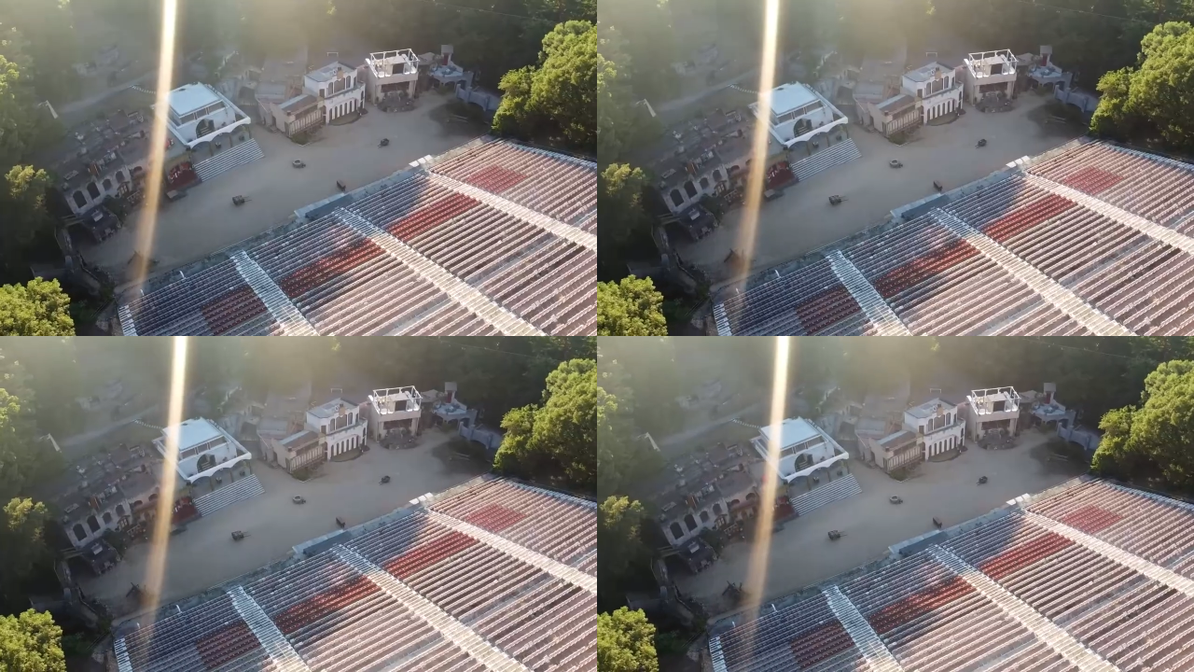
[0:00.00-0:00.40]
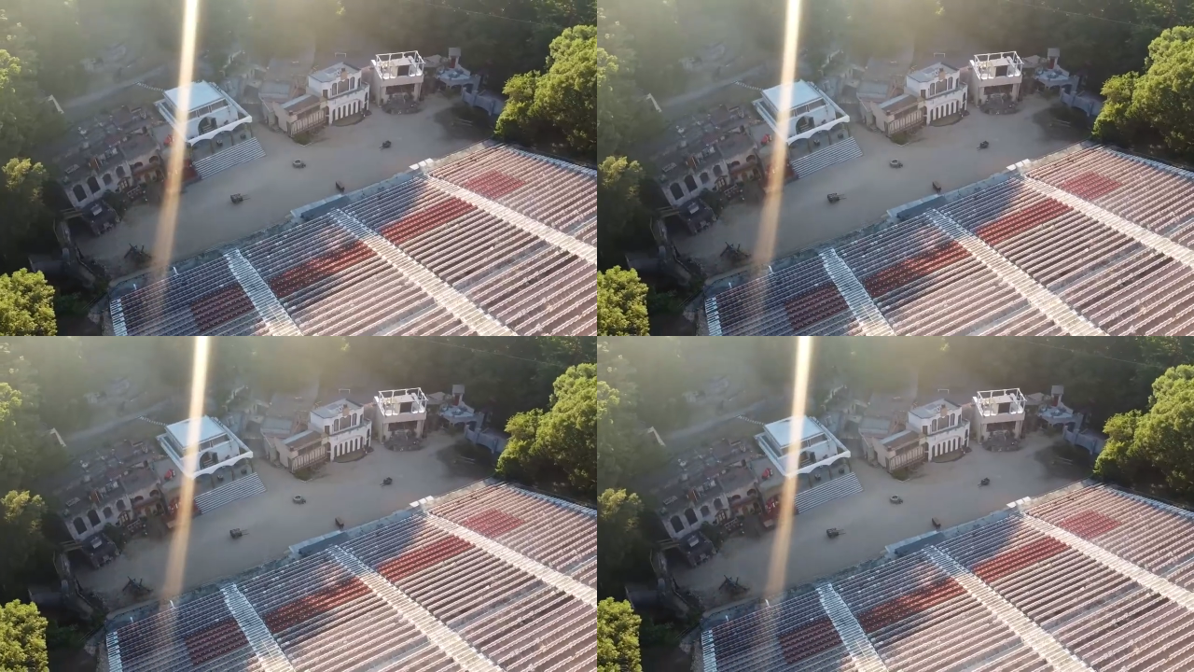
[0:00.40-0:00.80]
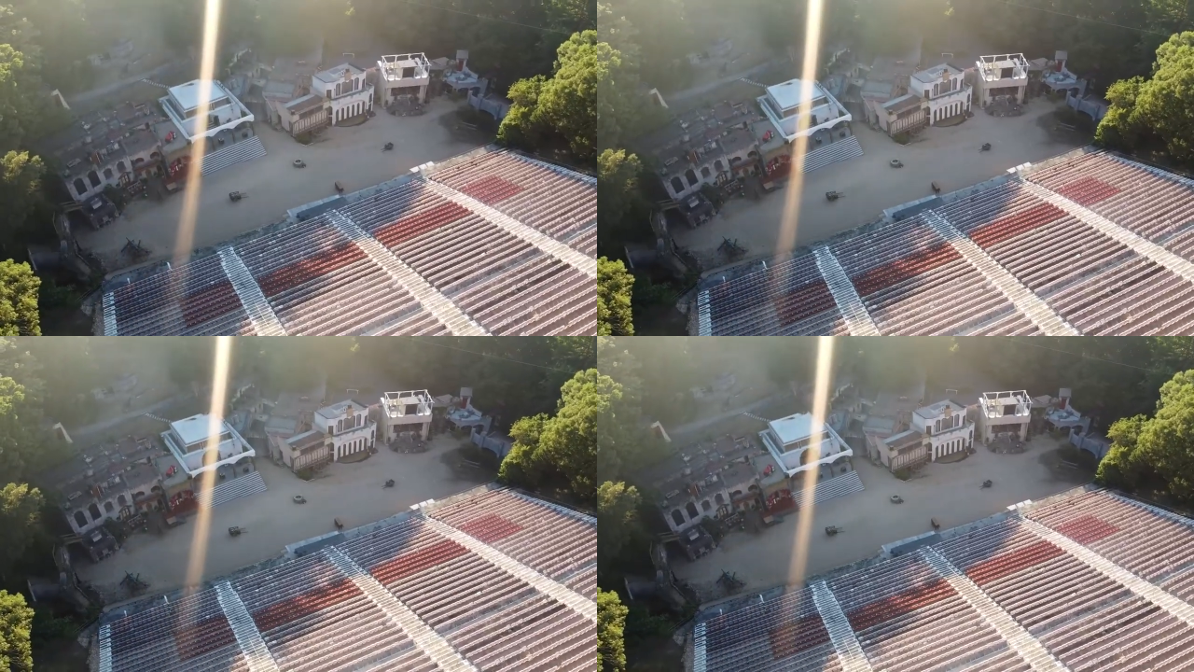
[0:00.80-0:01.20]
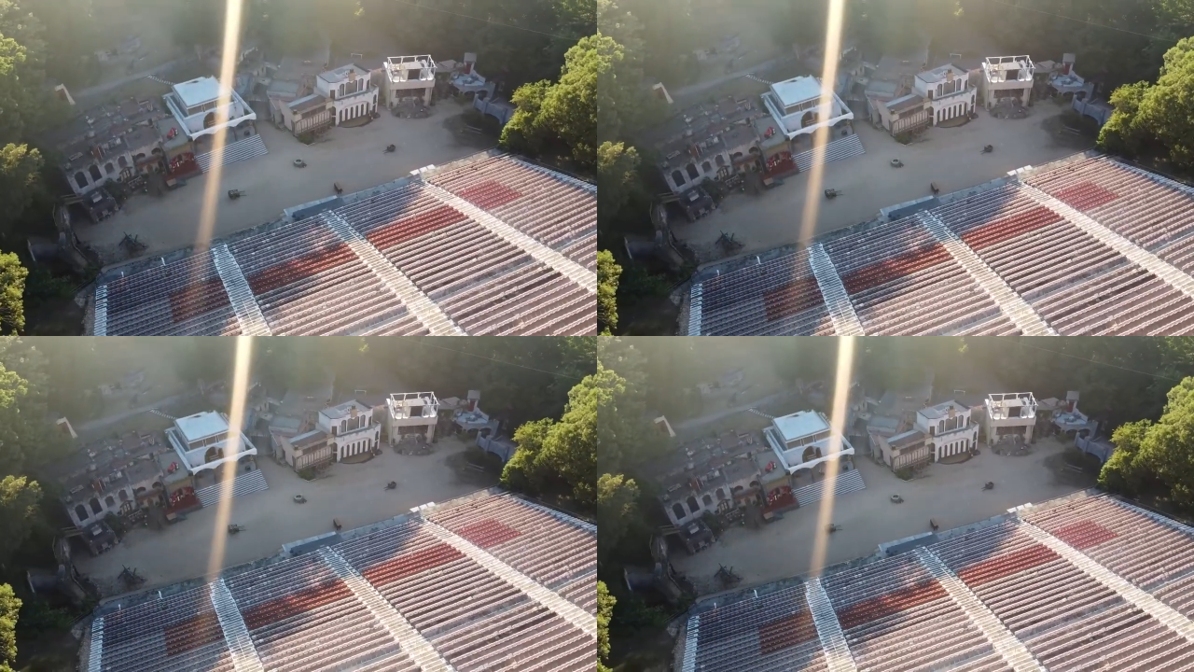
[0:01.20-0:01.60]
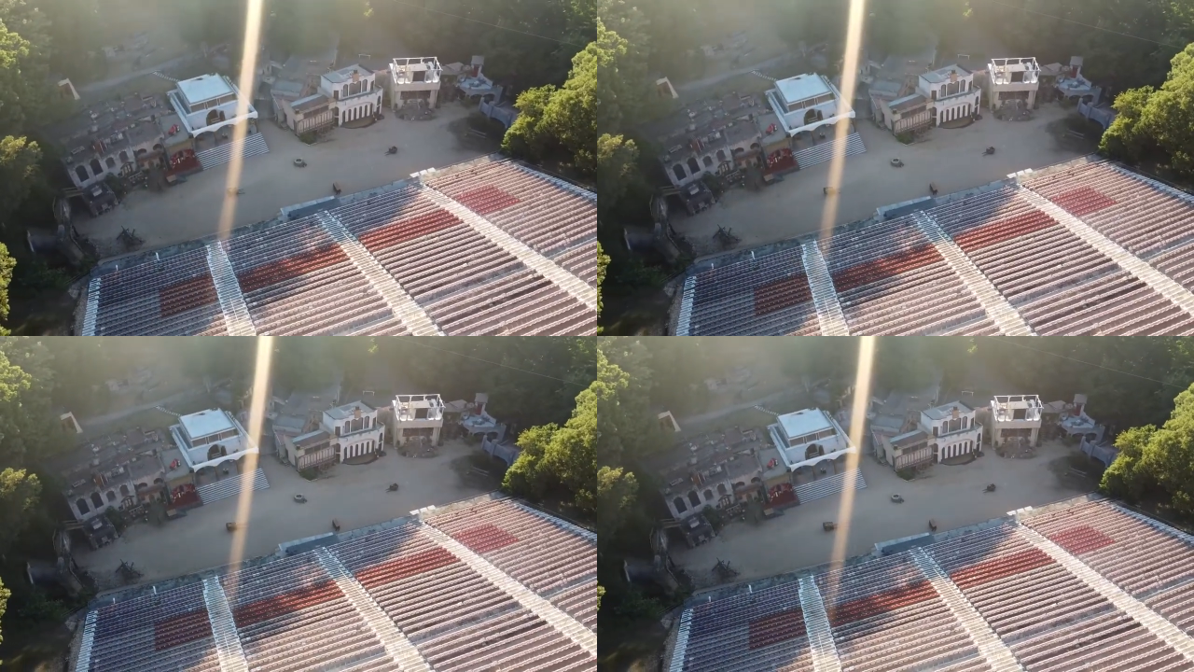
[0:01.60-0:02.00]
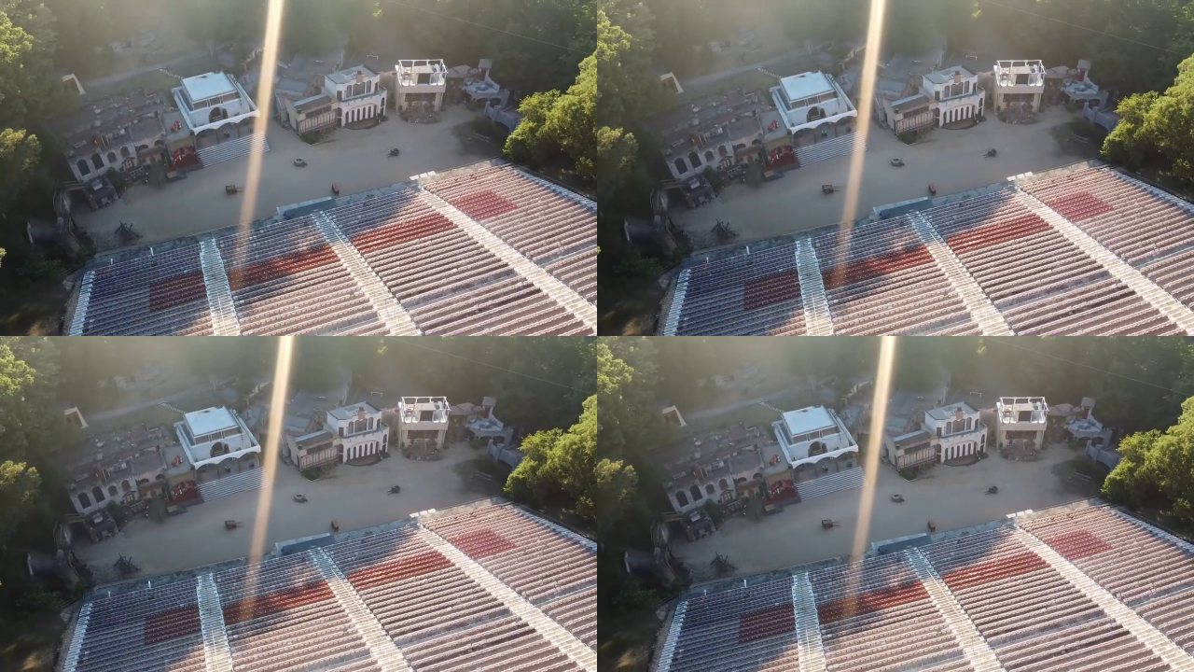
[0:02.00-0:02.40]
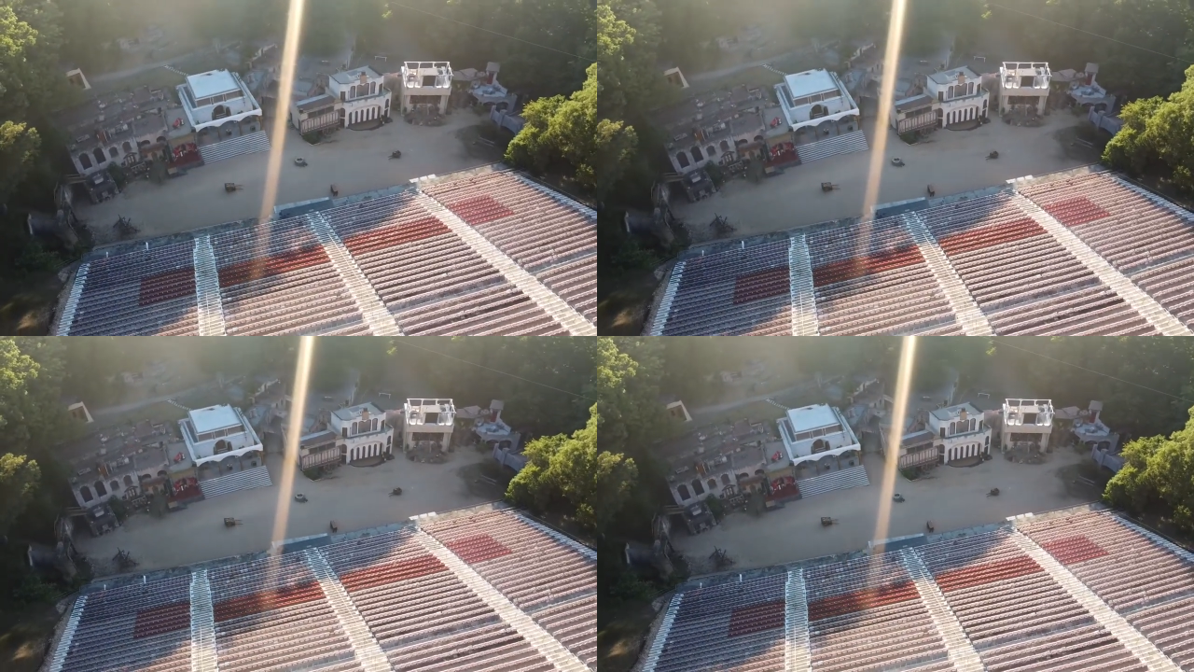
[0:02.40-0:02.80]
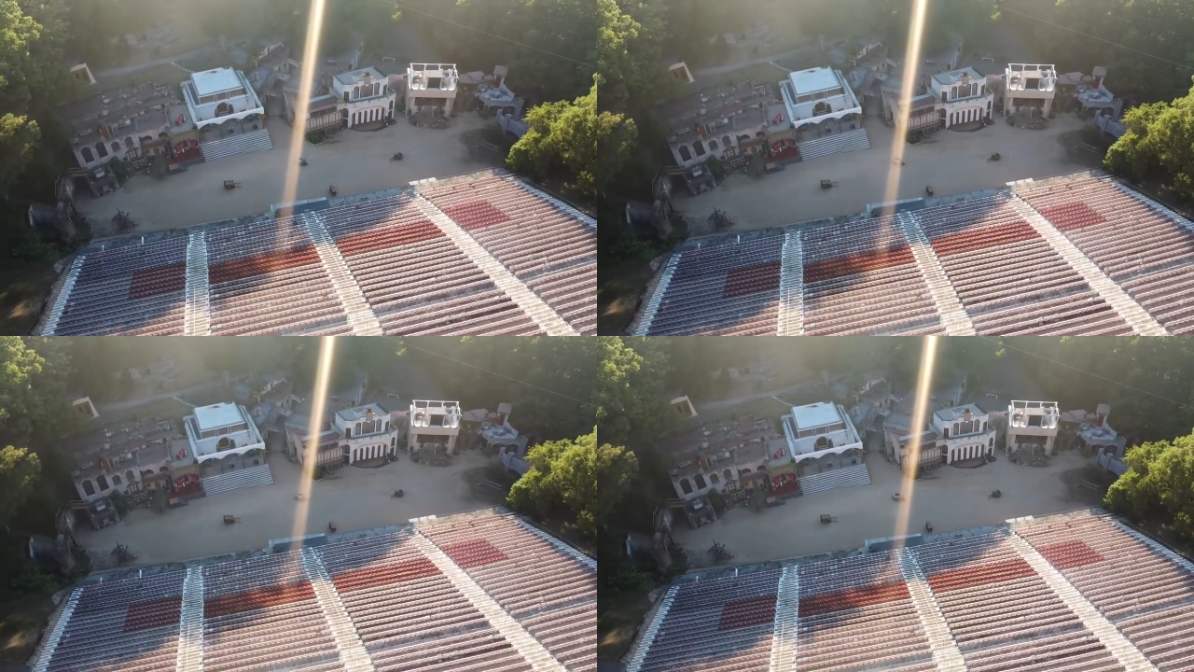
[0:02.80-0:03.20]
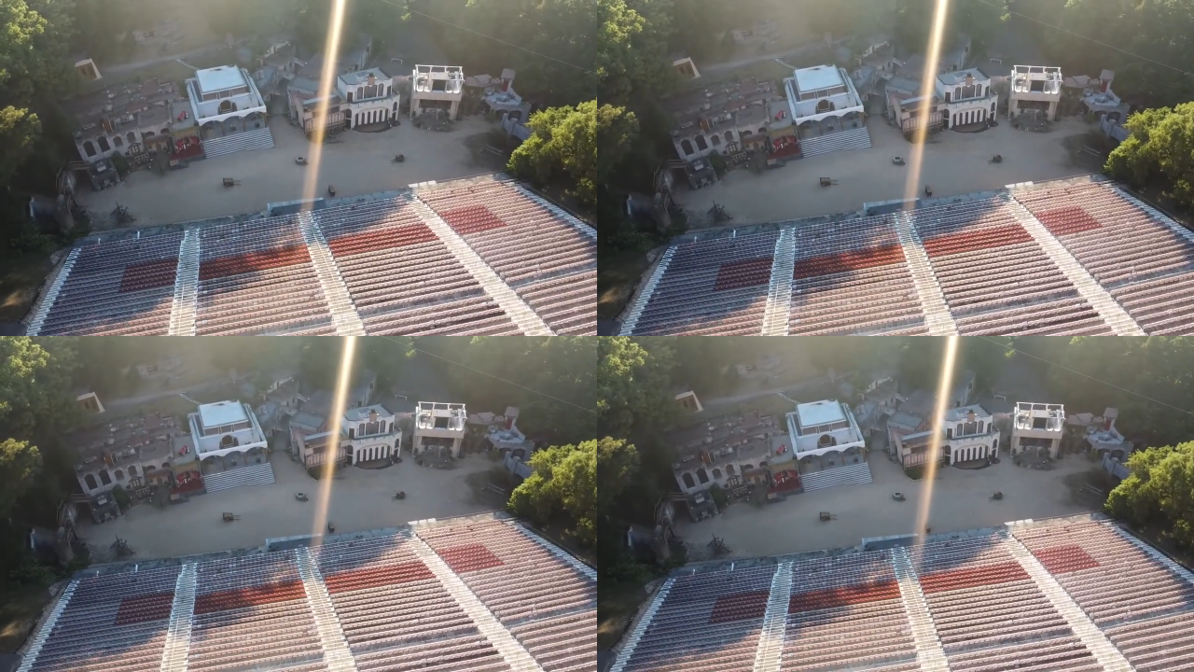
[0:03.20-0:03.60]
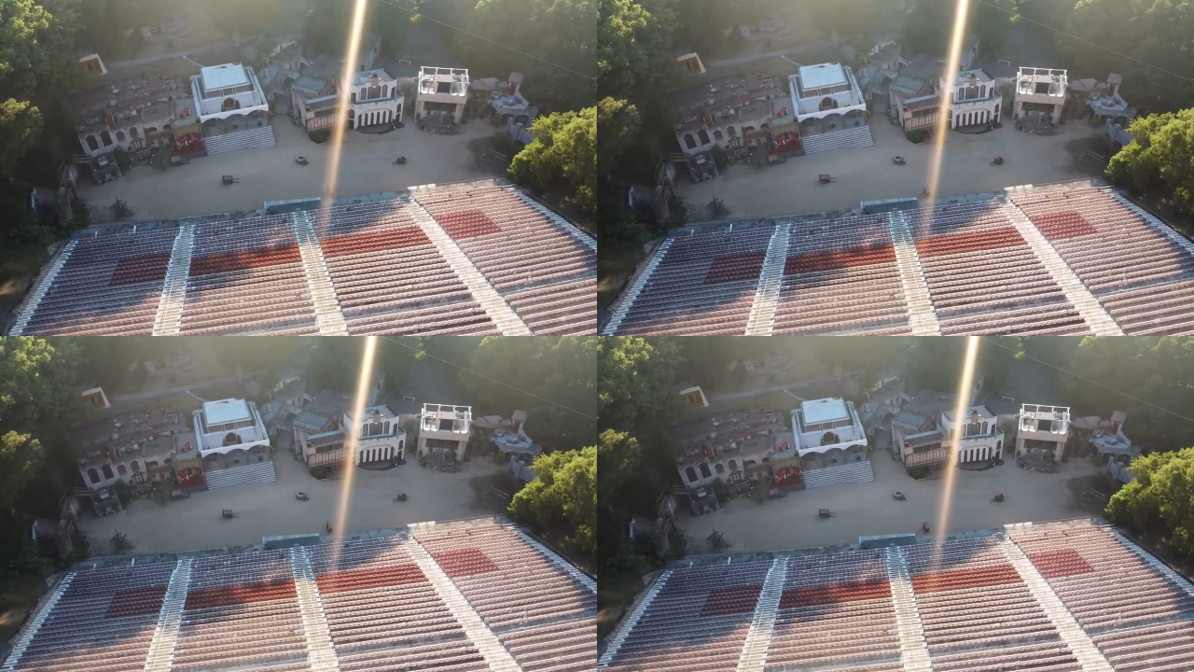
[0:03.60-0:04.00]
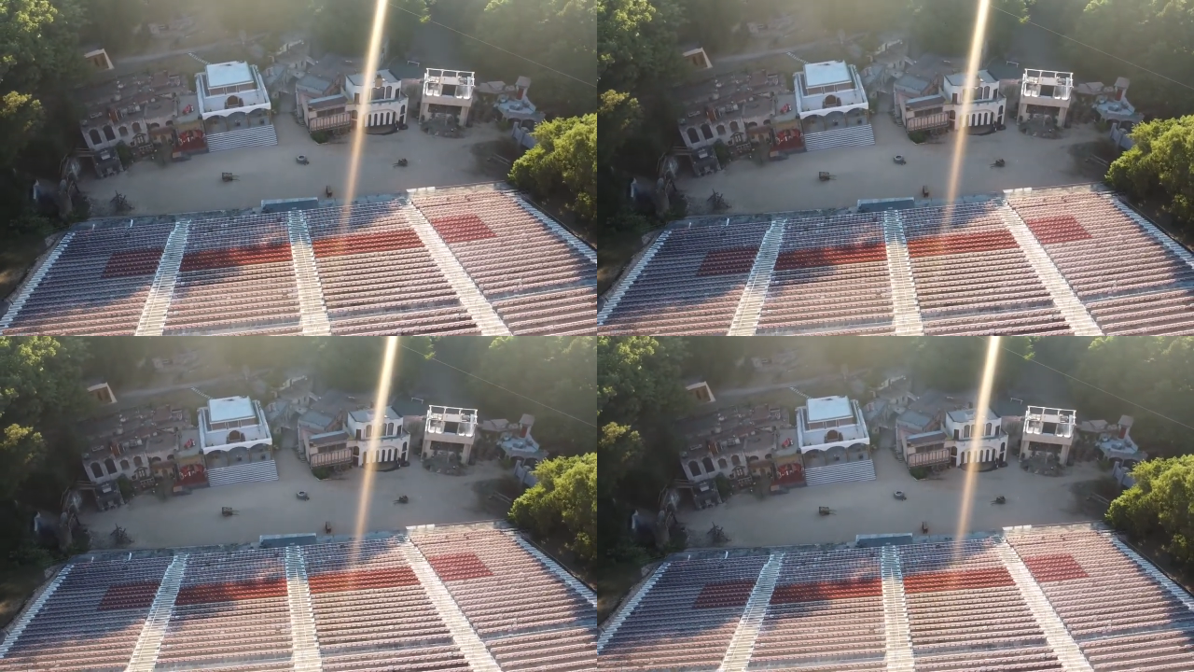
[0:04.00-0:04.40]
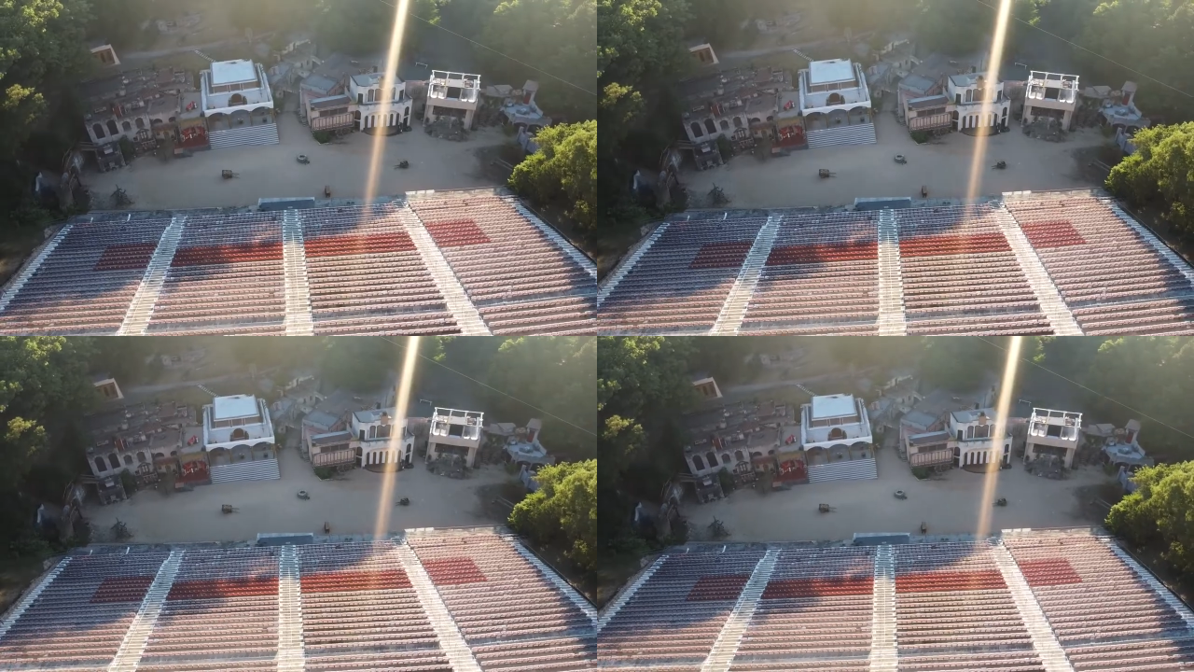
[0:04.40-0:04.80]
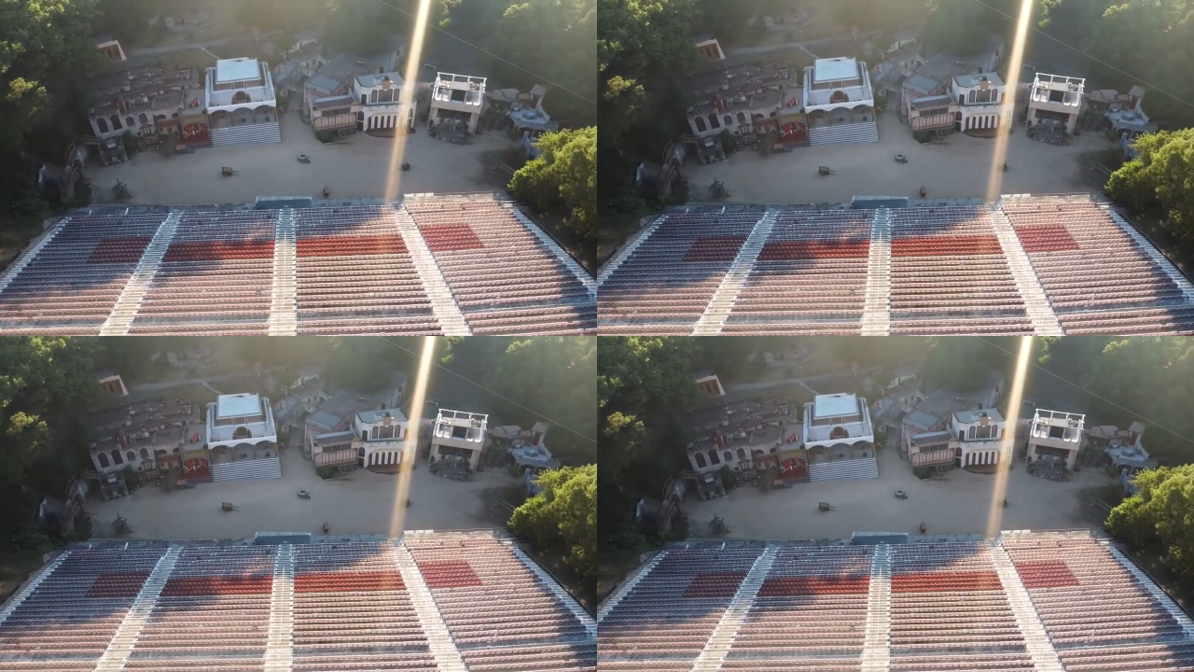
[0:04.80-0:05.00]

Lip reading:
(no speaker visible)